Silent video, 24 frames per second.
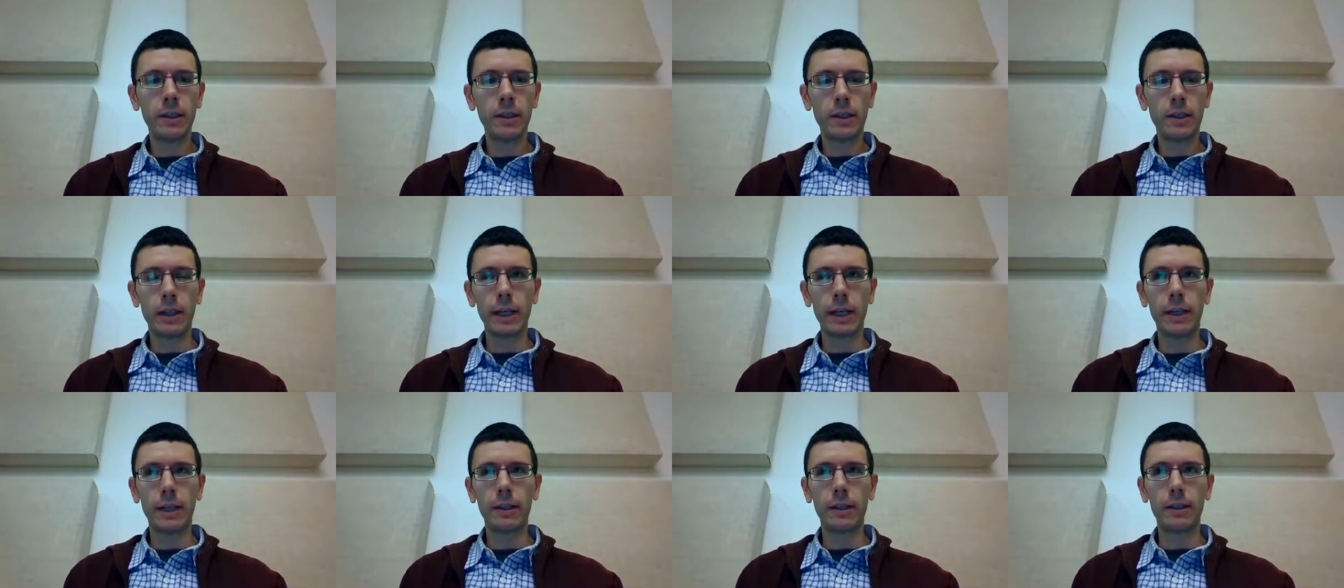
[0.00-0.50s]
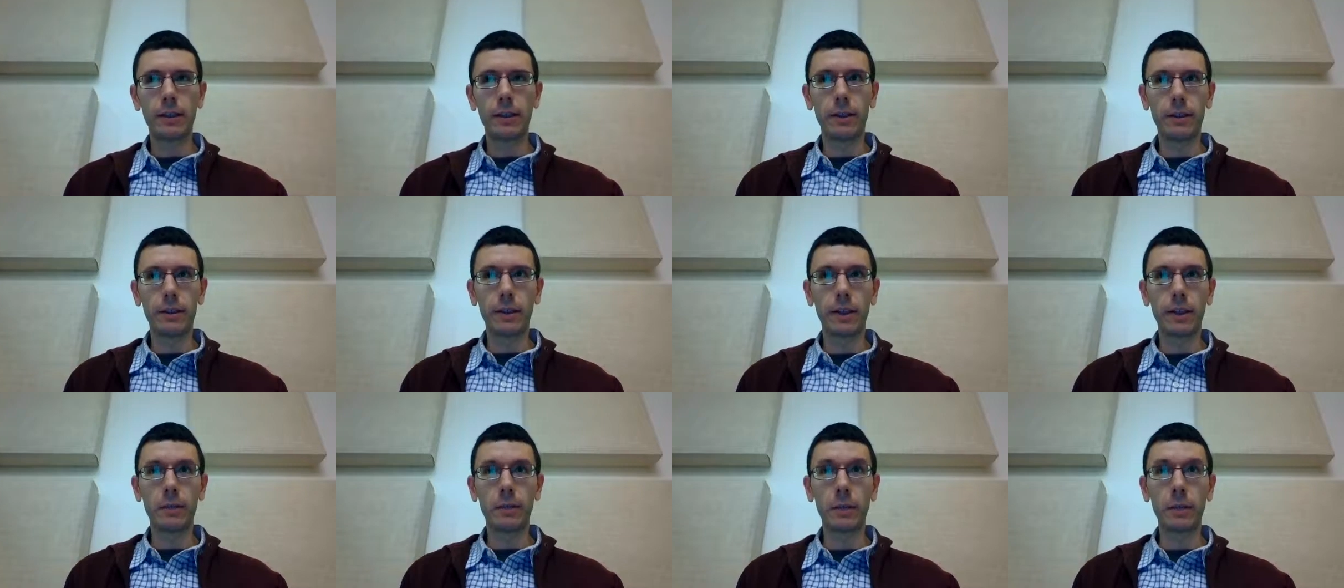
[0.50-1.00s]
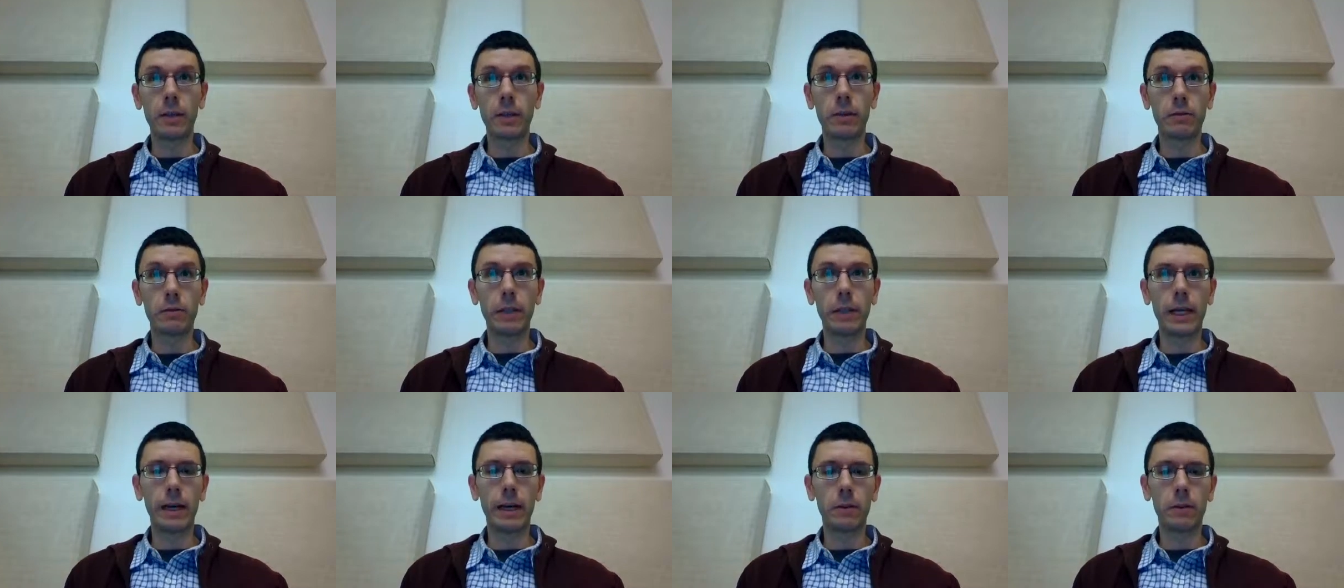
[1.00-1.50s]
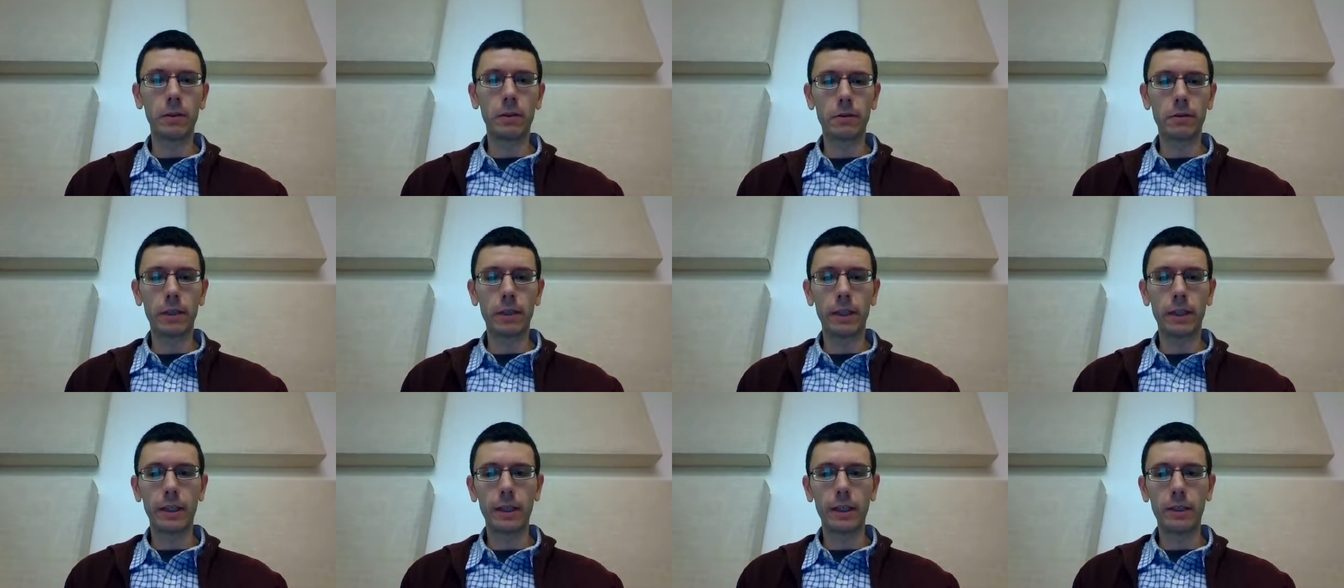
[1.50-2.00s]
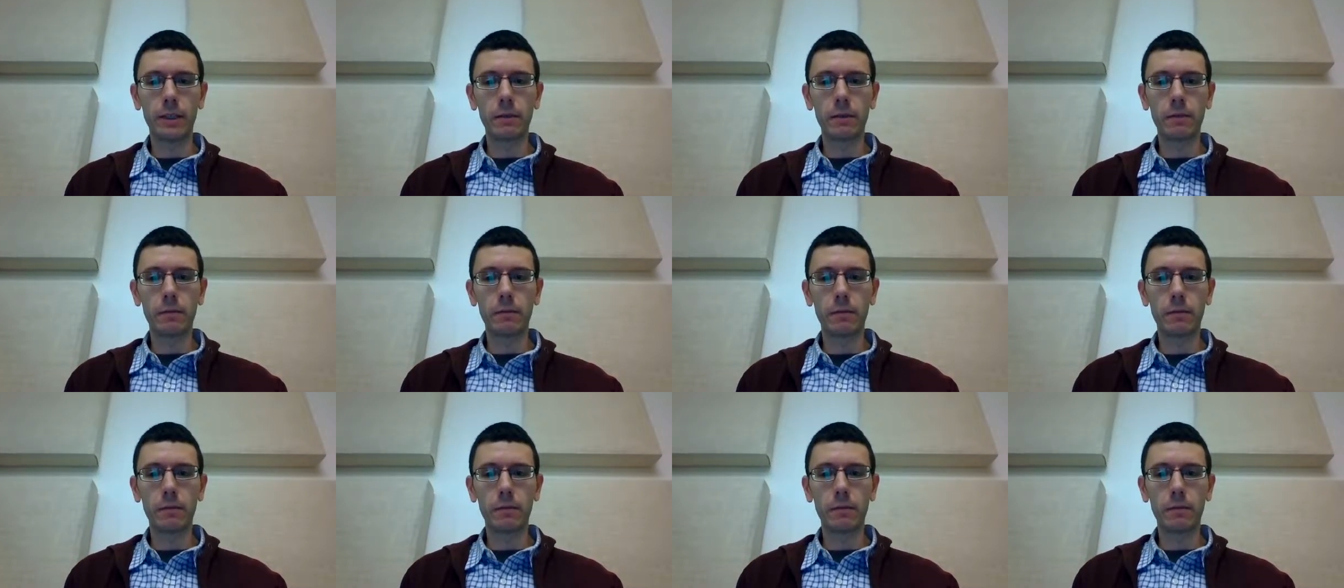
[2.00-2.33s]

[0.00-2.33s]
and they take about 3 hours right now.